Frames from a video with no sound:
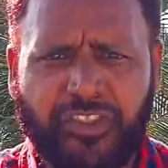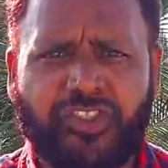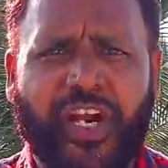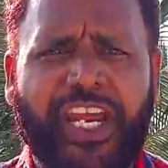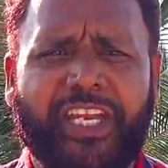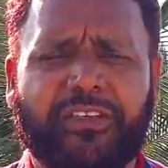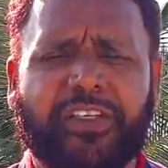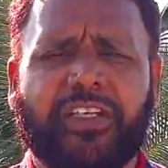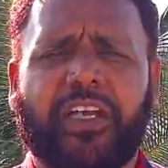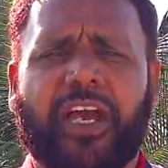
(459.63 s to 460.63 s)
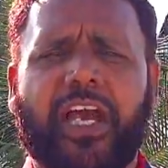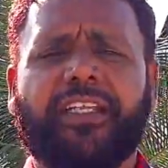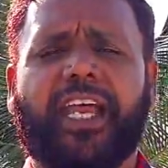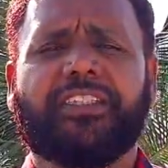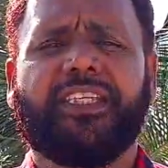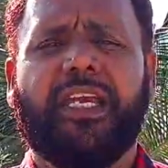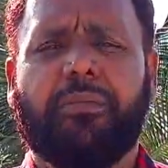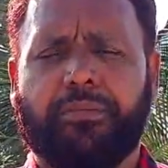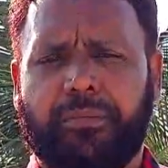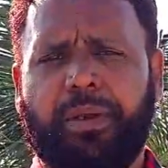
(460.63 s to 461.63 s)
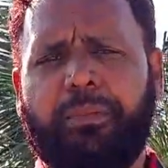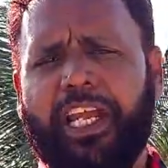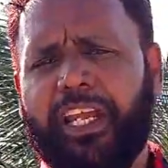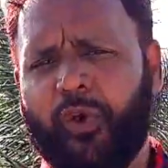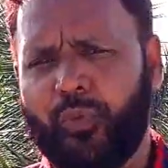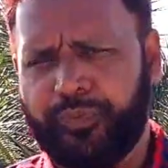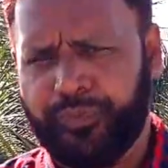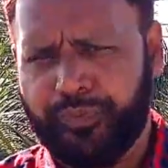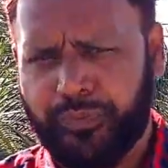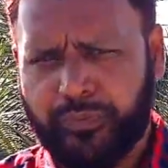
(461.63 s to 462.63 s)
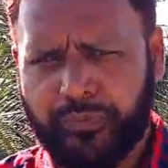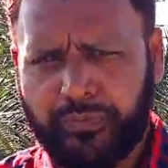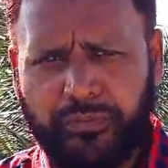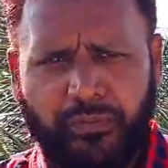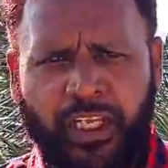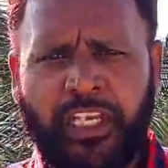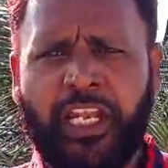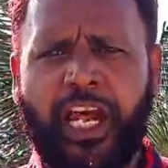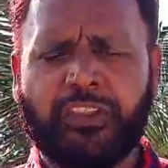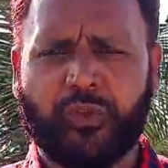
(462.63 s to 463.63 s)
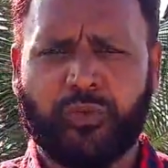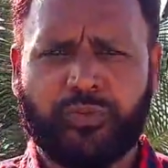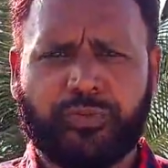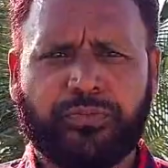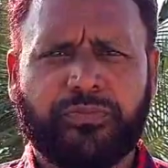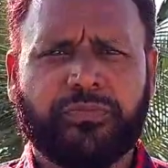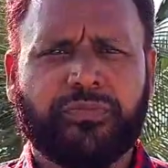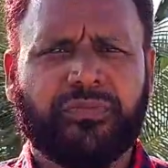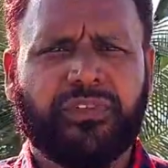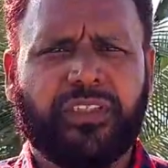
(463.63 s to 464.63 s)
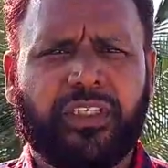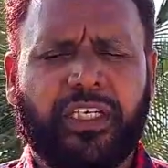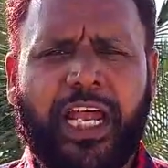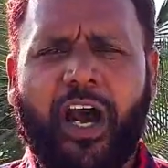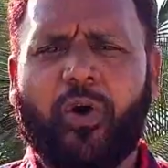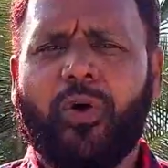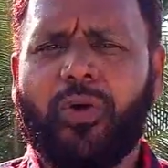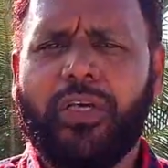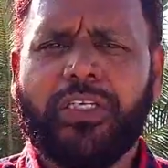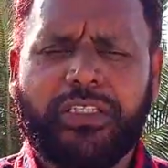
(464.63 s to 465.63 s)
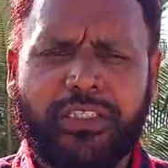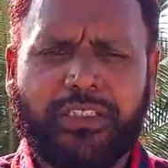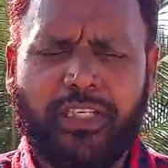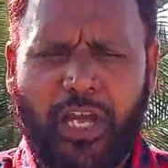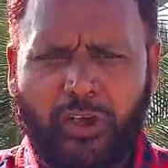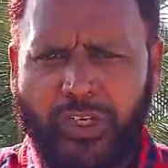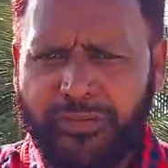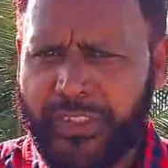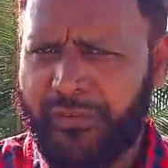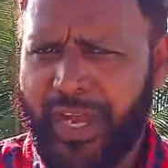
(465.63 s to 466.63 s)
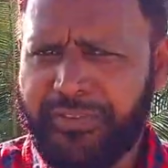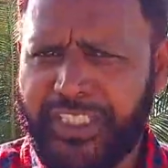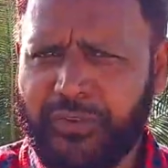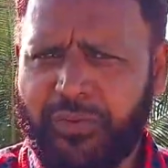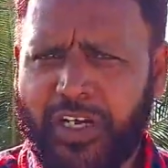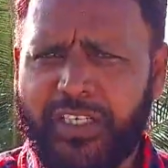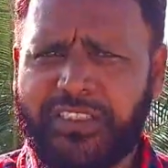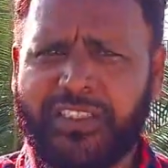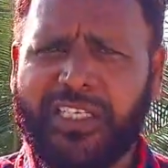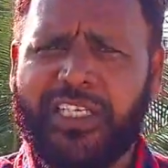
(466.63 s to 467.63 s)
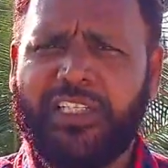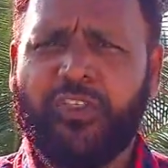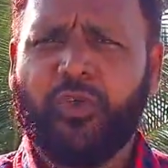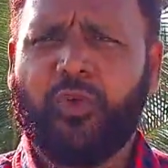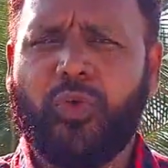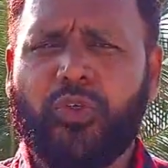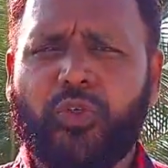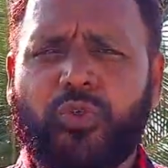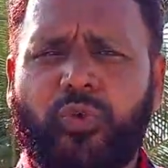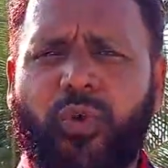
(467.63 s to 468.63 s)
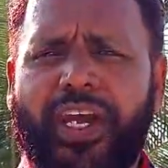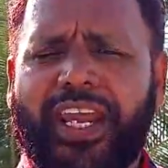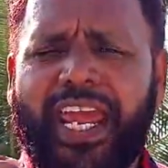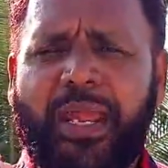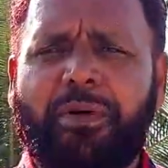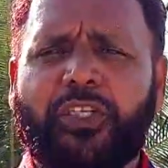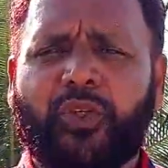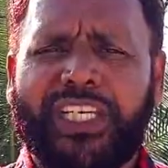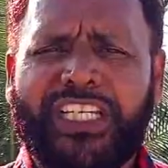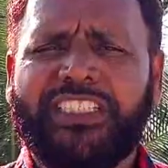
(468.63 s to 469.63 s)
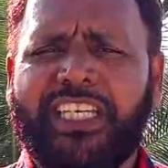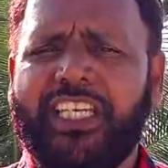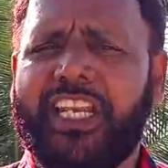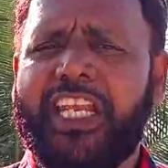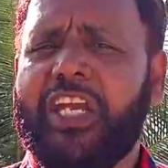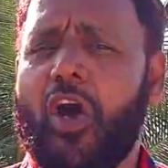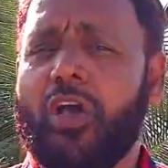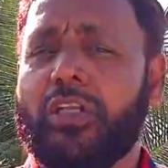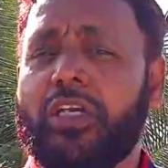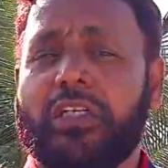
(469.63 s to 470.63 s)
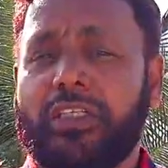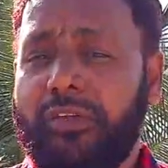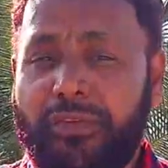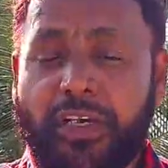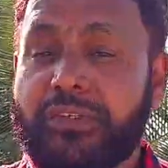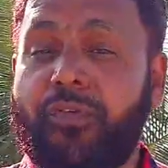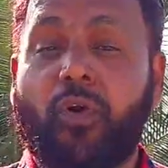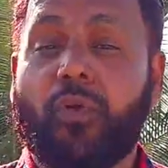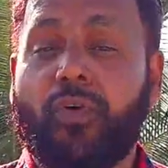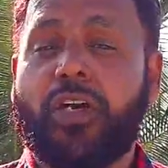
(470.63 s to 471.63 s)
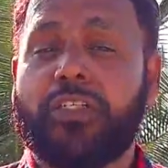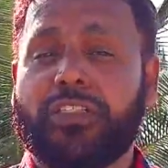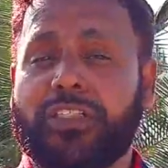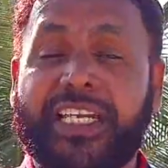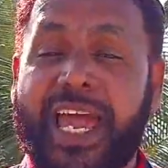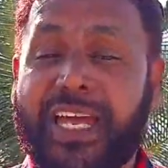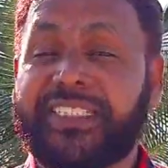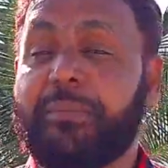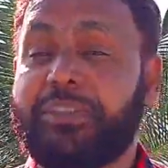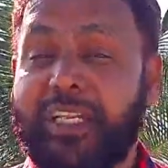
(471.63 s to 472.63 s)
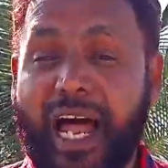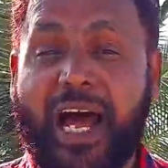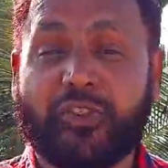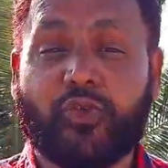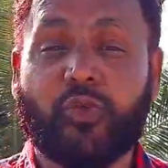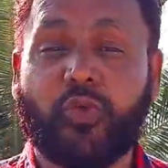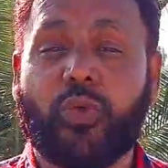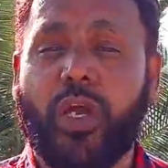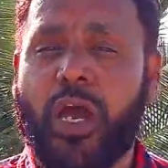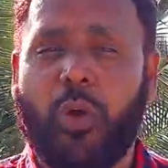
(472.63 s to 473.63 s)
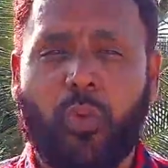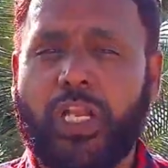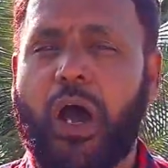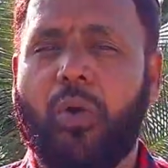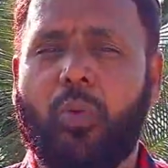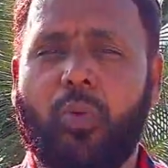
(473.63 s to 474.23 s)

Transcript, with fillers: train, and then I say bibliu, kilatu. Now, out of these 5, 6 words, you were able to easily recall the first 4 words except the last 2. Now,